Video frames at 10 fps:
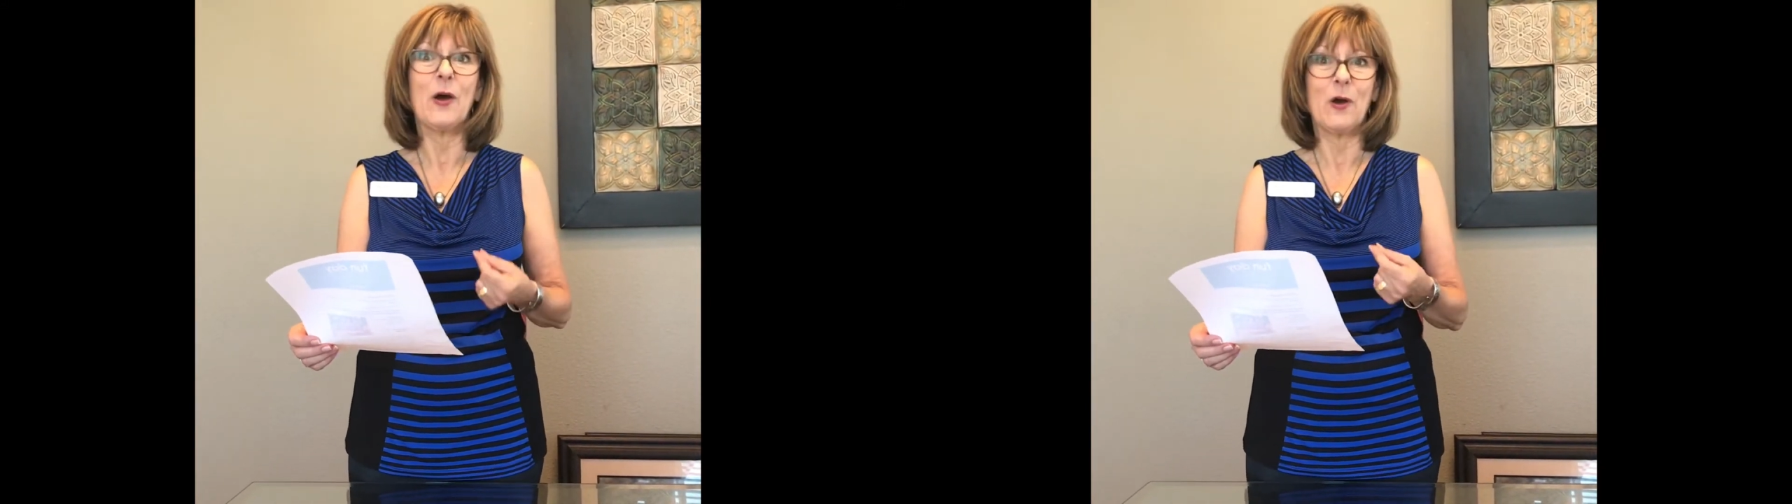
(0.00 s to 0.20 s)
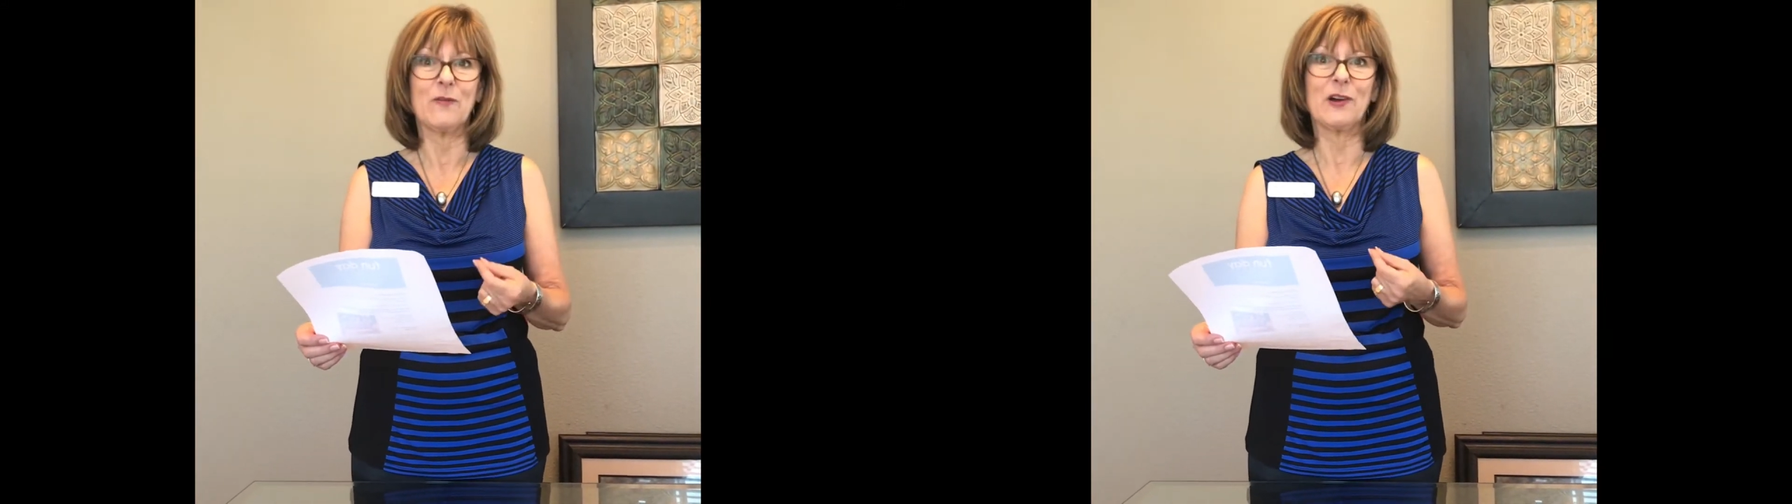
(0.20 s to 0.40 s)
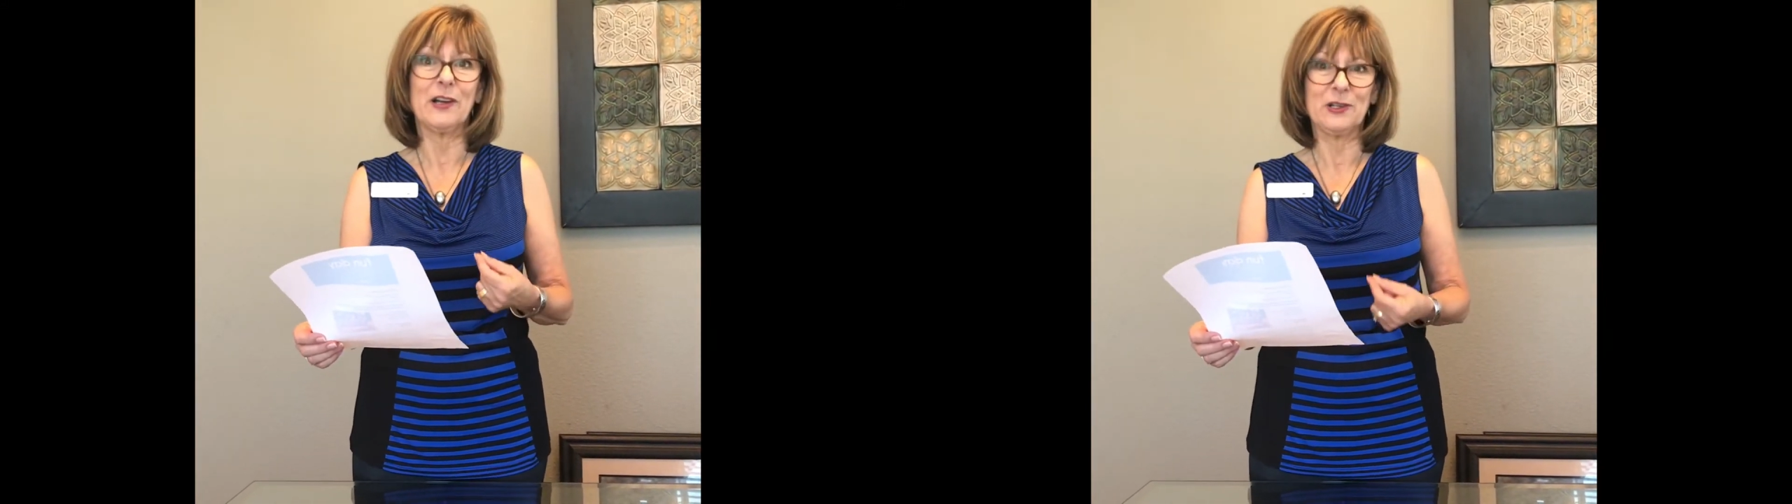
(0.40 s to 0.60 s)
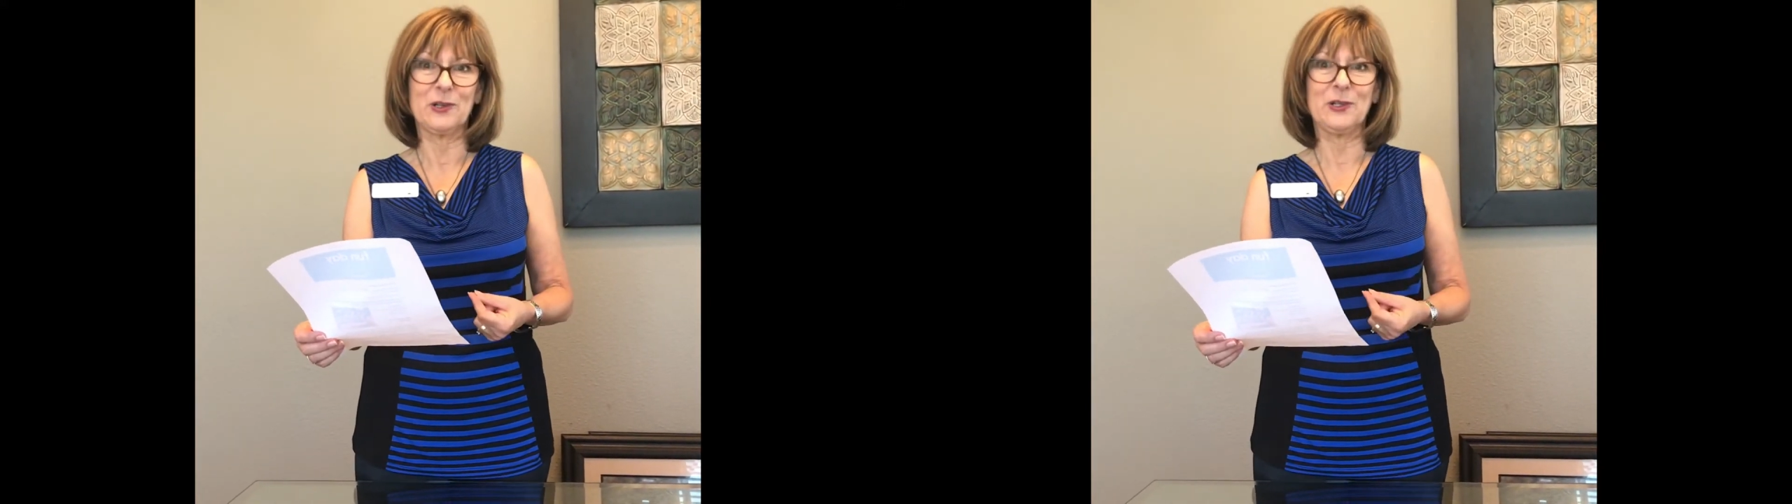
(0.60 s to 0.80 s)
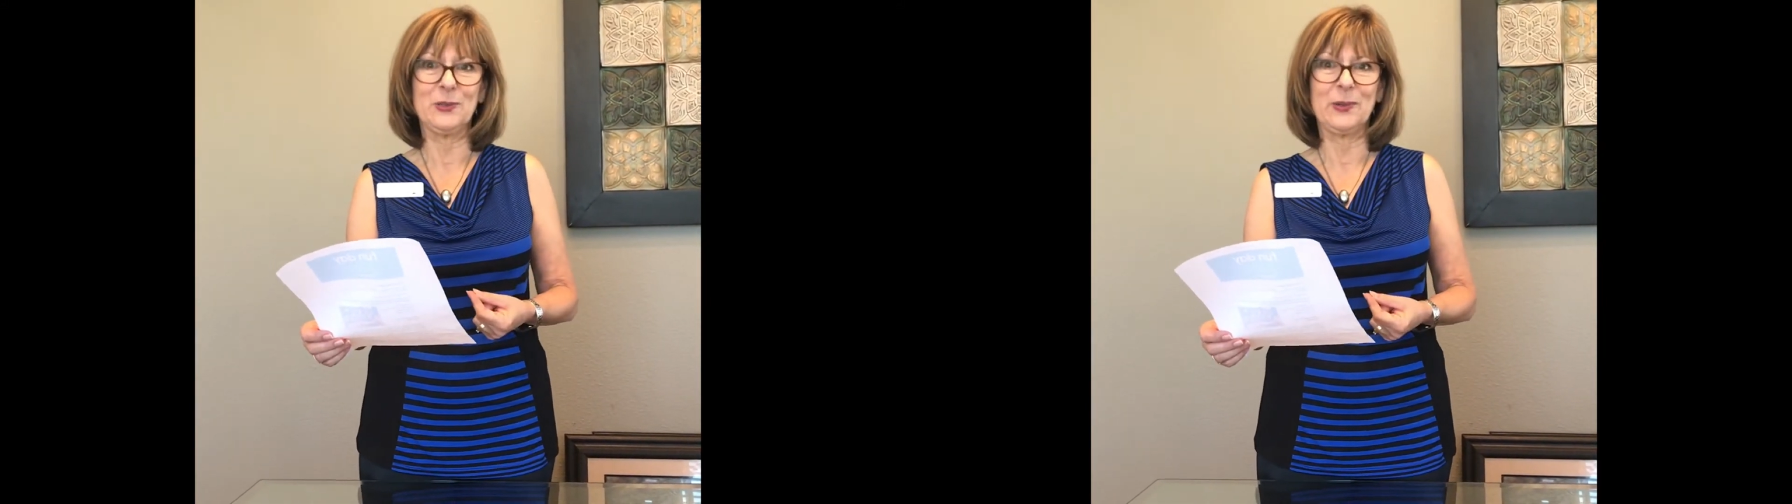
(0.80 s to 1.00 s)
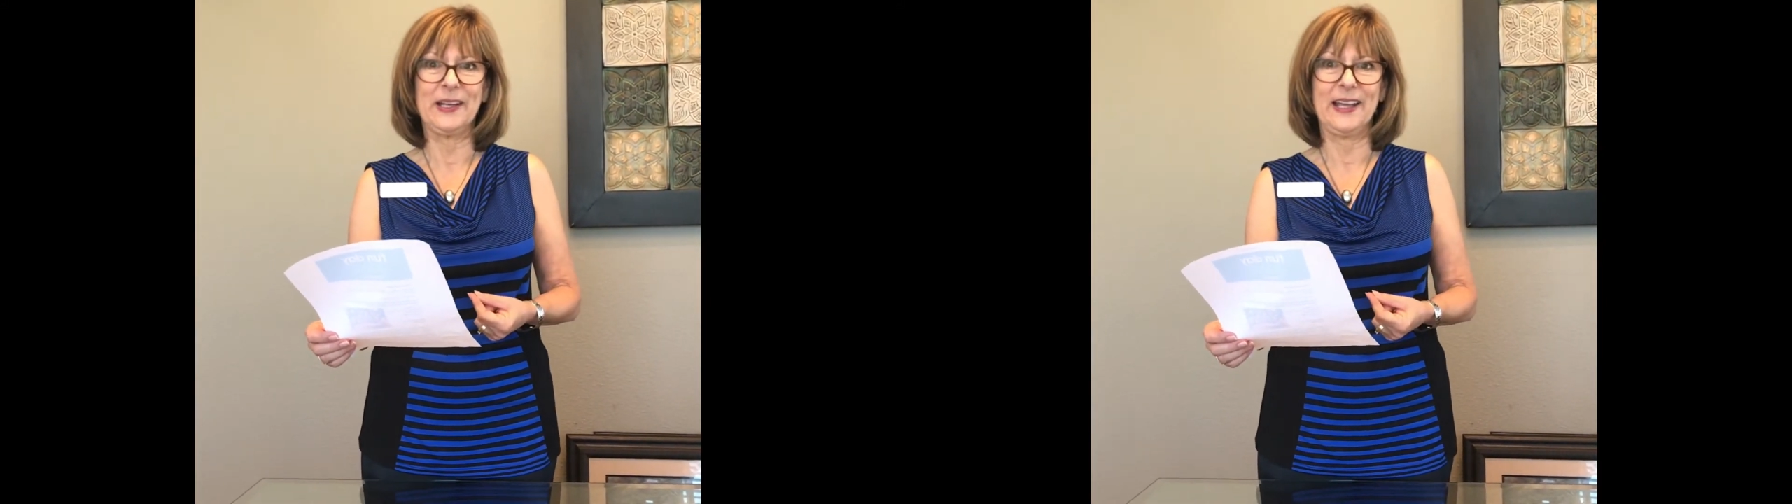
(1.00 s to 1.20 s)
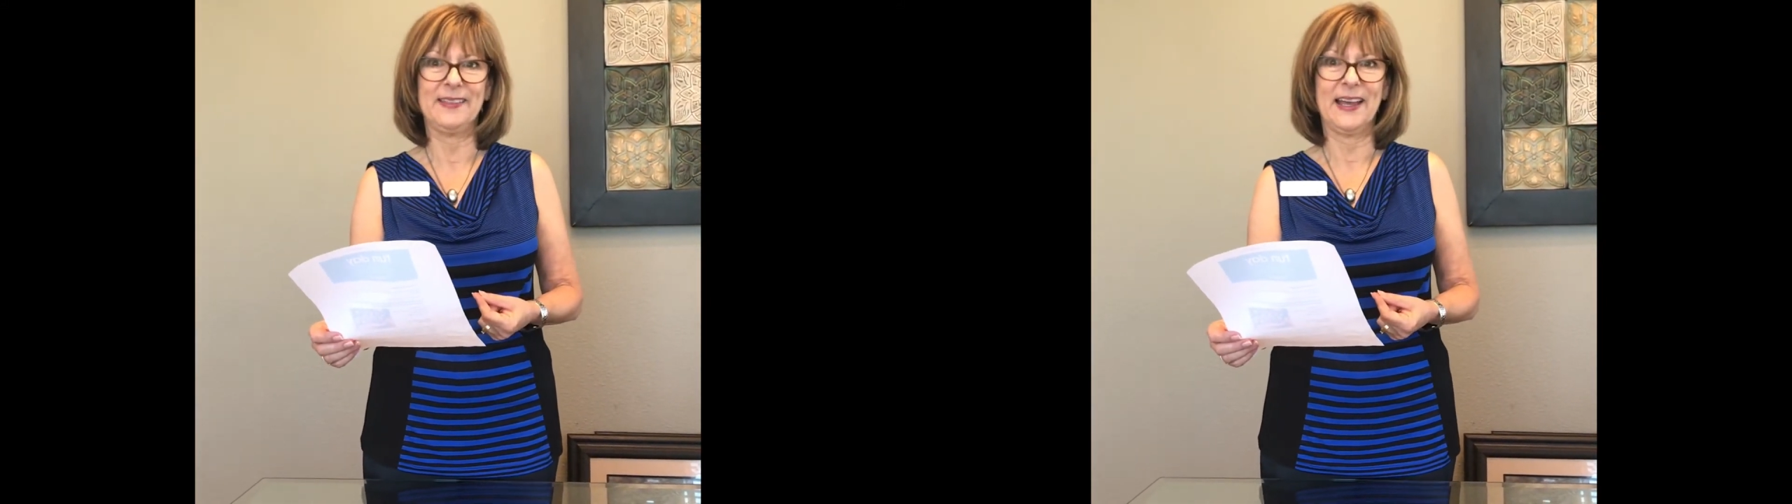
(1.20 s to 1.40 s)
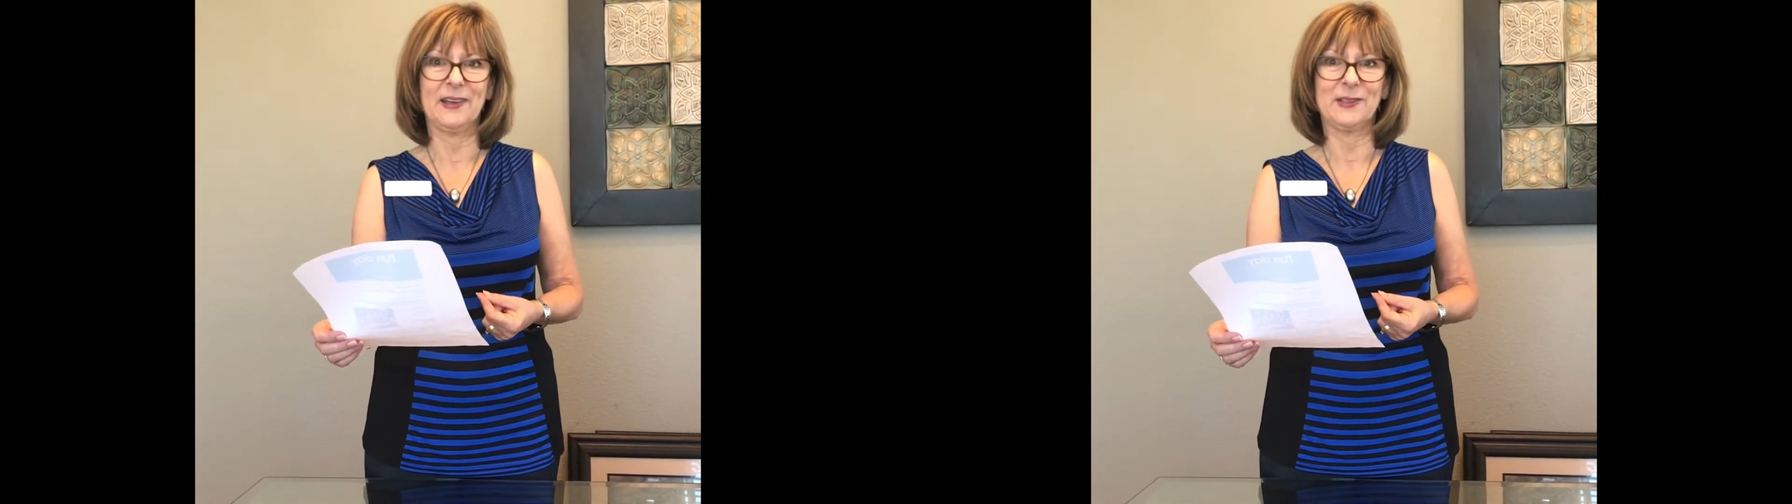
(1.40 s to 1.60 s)
over
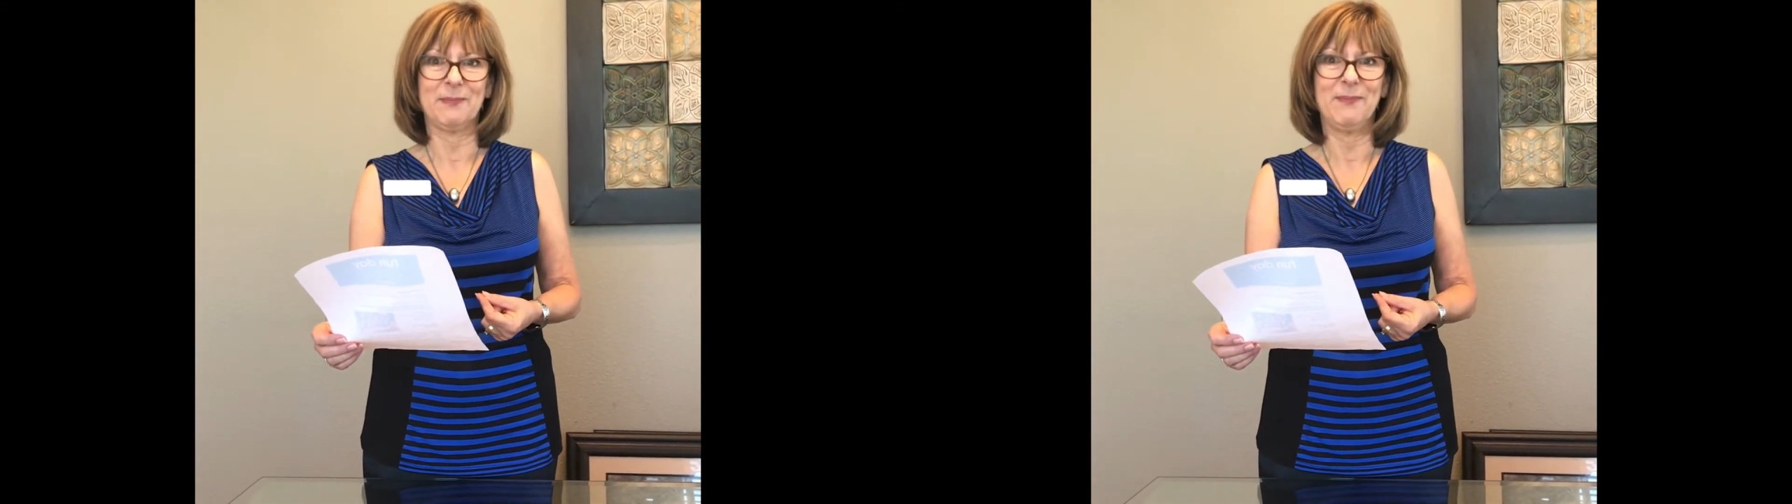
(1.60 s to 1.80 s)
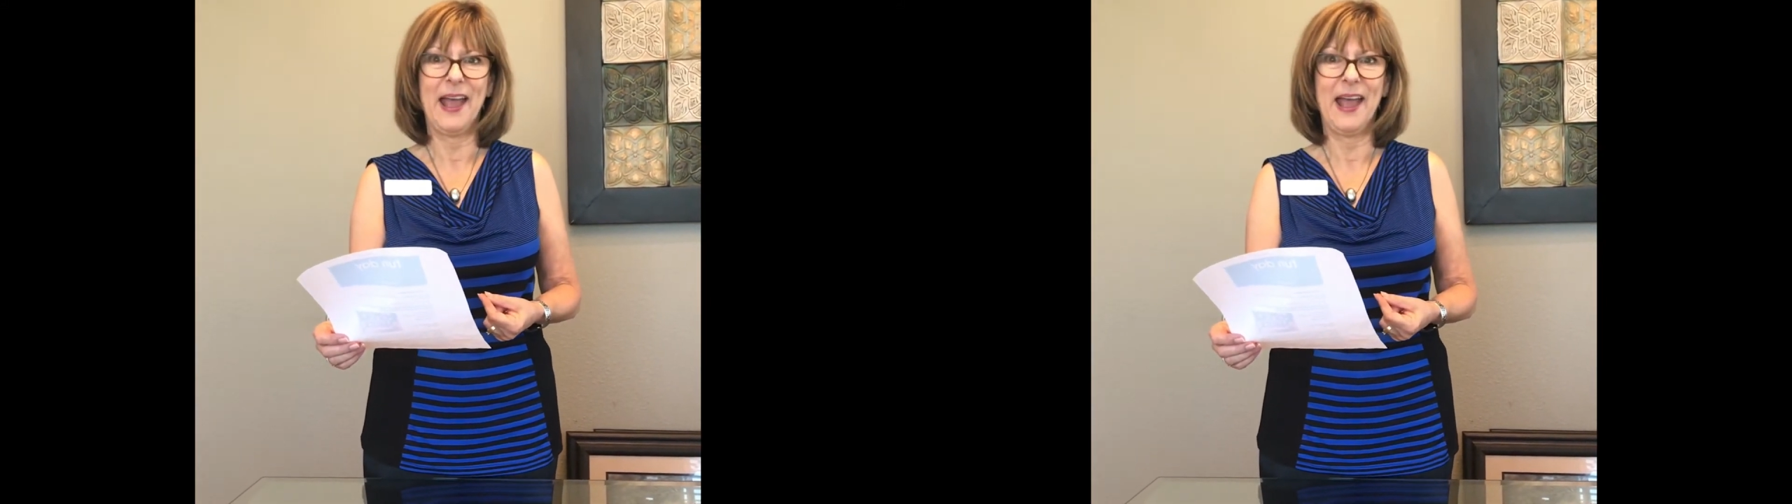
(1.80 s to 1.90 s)
128,000